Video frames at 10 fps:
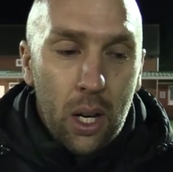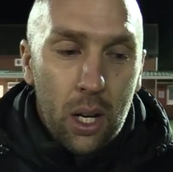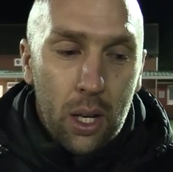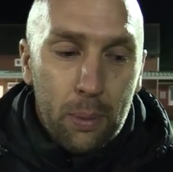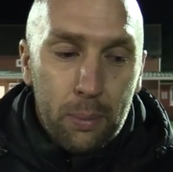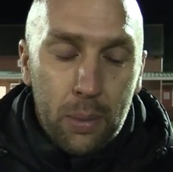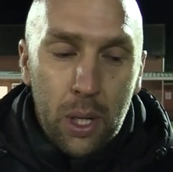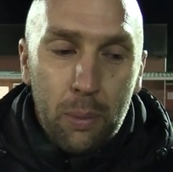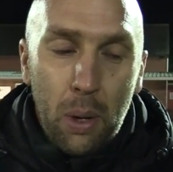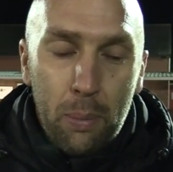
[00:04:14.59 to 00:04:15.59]
Um,
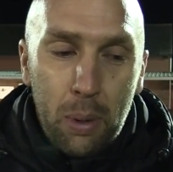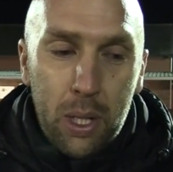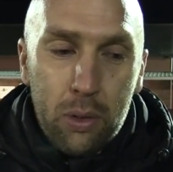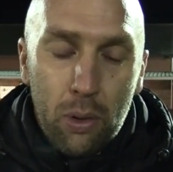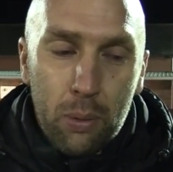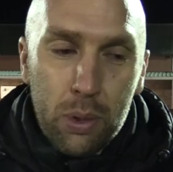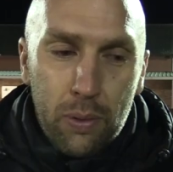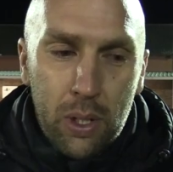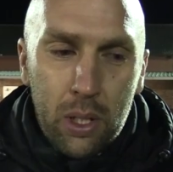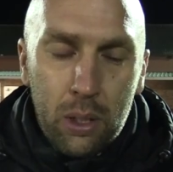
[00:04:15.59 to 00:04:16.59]
and I'm, I'm, pleased for them because
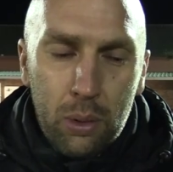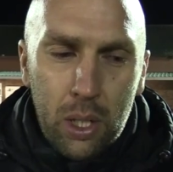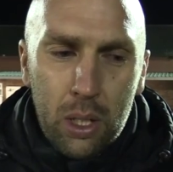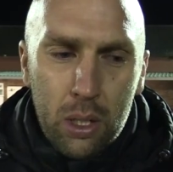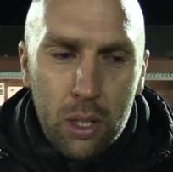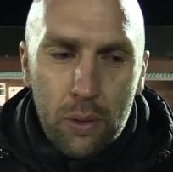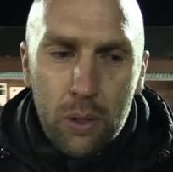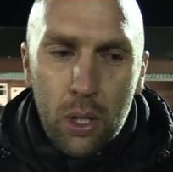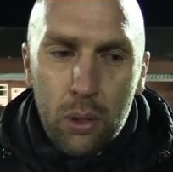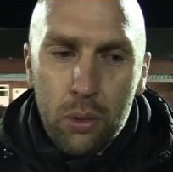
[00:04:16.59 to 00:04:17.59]
I think we didn't deserve
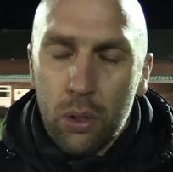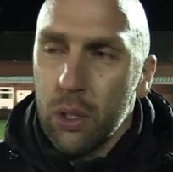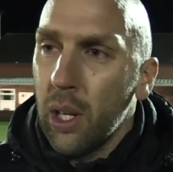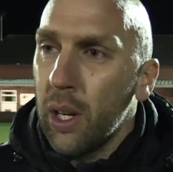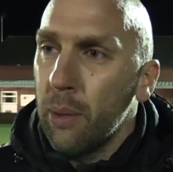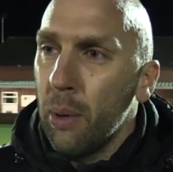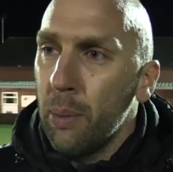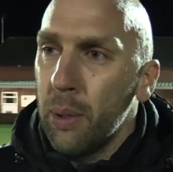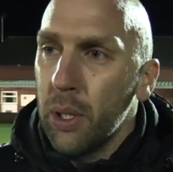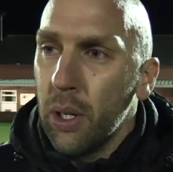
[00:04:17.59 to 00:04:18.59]
to lose on Saturday, in my
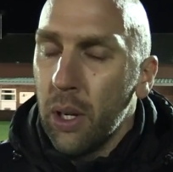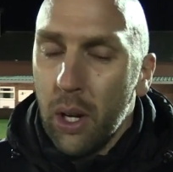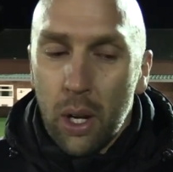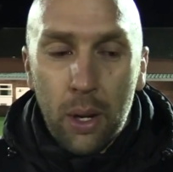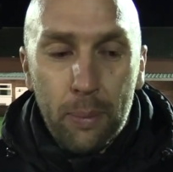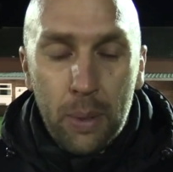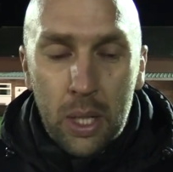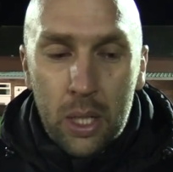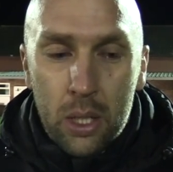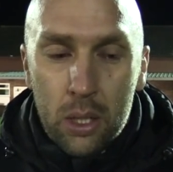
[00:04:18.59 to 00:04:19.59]
opinion. Um,
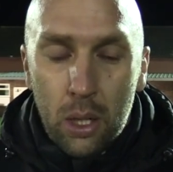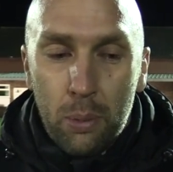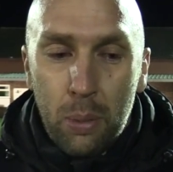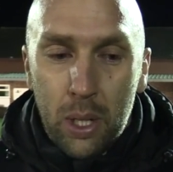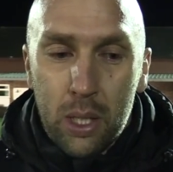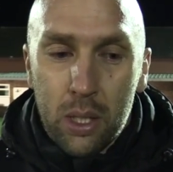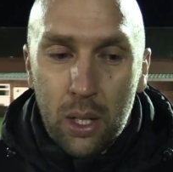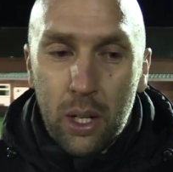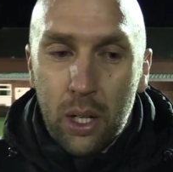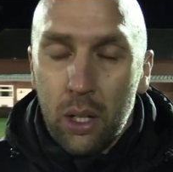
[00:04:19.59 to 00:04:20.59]
so I'm pleased
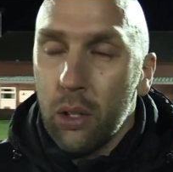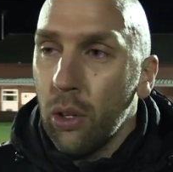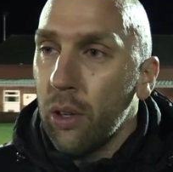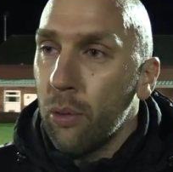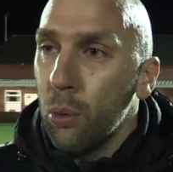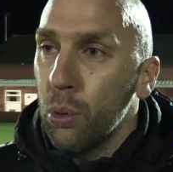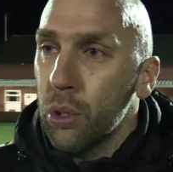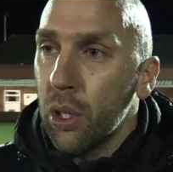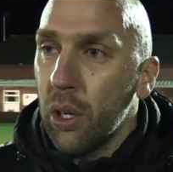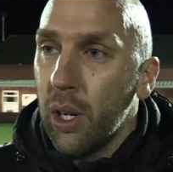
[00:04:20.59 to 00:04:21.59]
that they got their
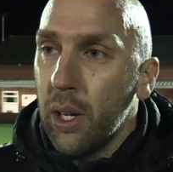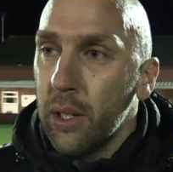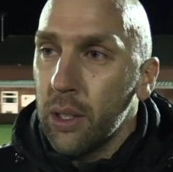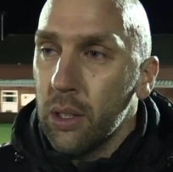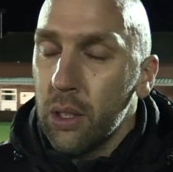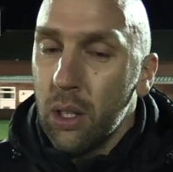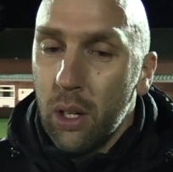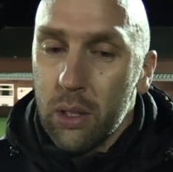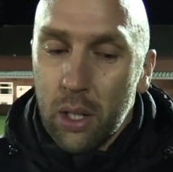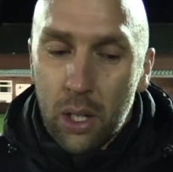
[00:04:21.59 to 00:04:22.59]
rewards tonight, and
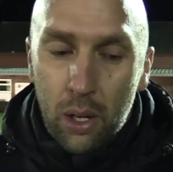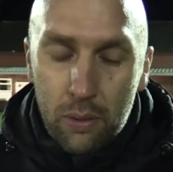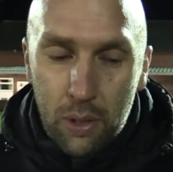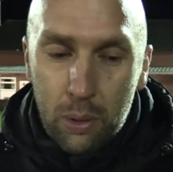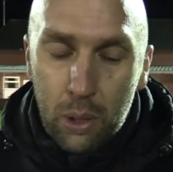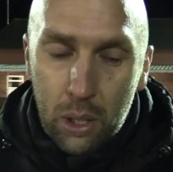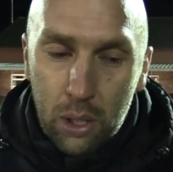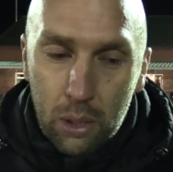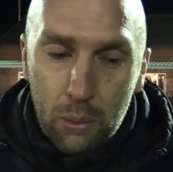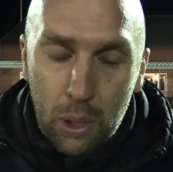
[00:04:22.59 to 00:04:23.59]
like I say, hopefully we
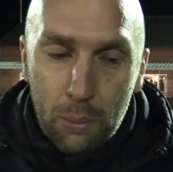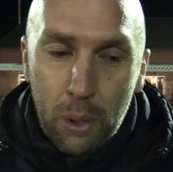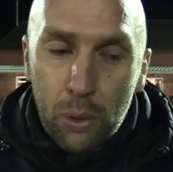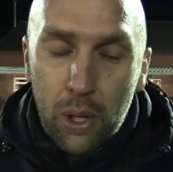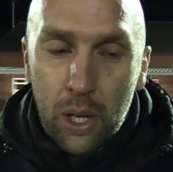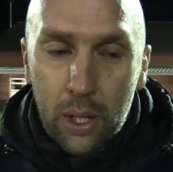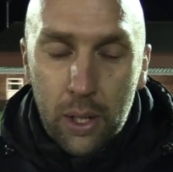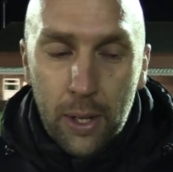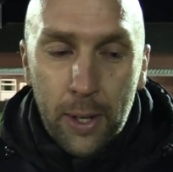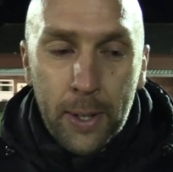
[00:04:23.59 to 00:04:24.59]
can we can build on it
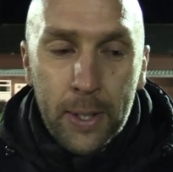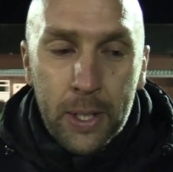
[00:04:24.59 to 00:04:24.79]
and uh,